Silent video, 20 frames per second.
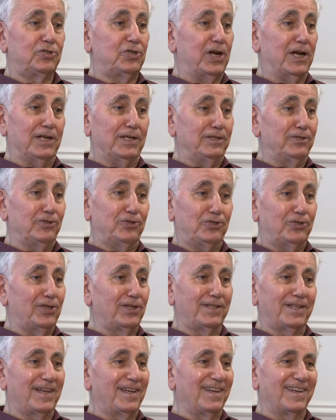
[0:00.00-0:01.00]
challenge
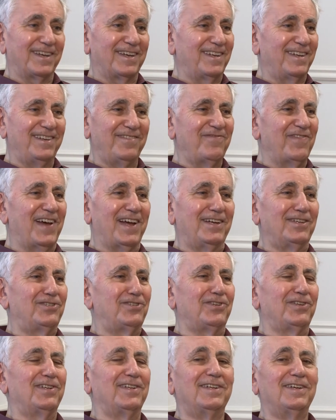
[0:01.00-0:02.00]
that I can
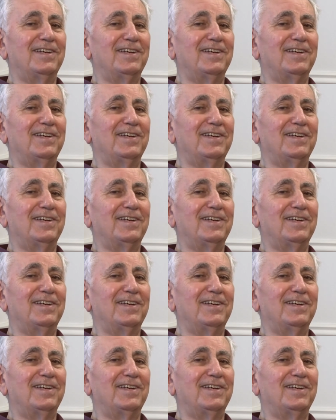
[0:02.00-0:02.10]
imagine,